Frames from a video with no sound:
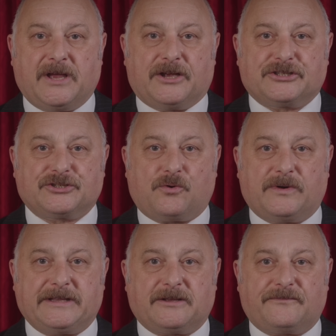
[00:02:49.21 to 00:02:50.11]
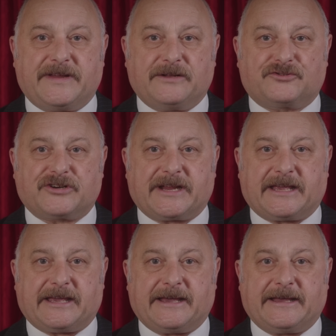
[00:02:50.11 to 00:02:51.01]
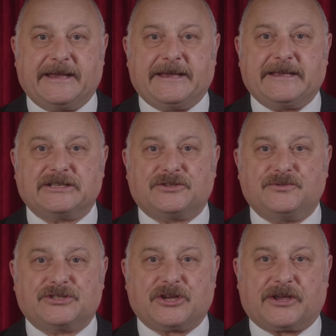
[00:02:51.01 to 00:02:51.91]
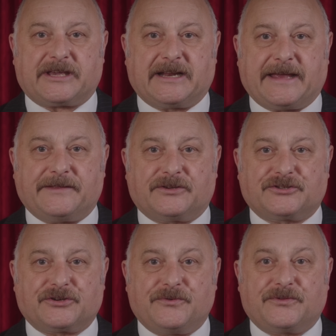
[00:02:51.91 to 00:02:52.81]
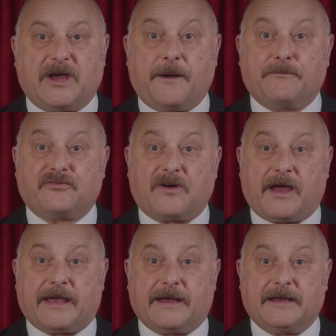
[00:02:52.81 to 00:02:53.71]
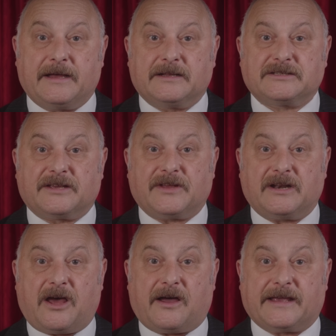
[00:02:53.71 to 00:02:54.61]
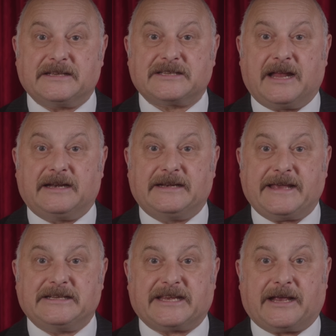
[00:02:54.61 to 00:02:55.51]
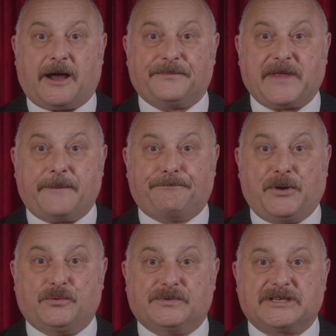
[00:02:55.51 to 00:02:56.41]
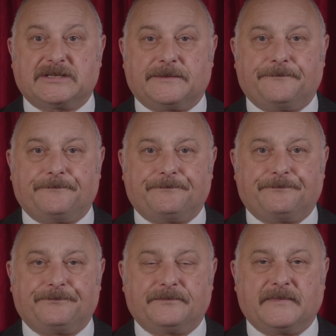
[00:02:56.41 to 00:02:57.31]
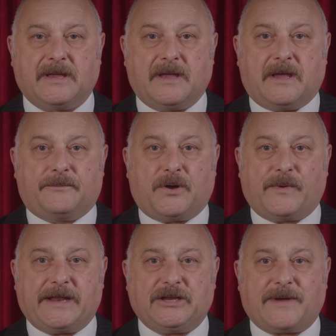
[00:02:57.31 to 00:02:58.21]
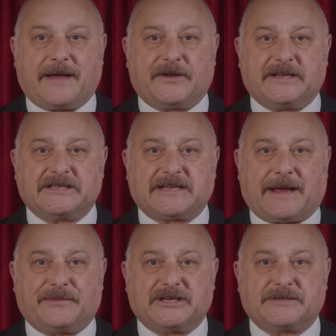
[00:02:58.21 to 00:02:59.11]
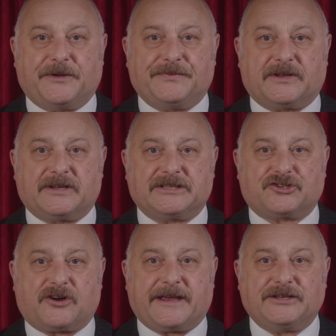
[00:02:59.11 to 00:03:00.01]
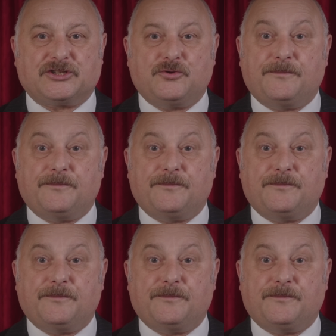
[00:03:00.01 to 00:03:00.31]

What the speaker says: Surely the real trick here is to circulate the truth prior to the lies lacing up their boots. But when you have an establishment that is trying to